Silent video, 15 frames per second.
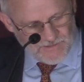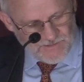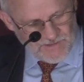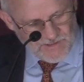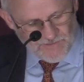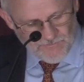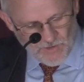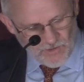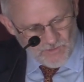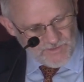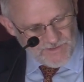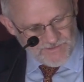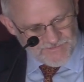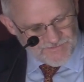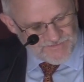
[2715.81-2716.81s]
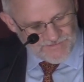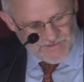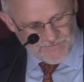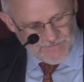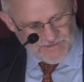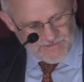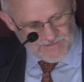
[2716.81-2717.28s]
And I've always, I
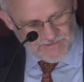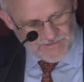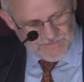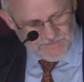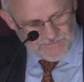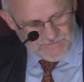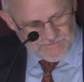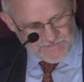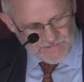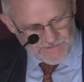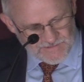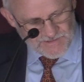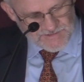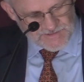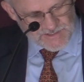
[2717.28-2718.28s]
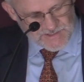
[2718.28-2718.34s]
mean, let's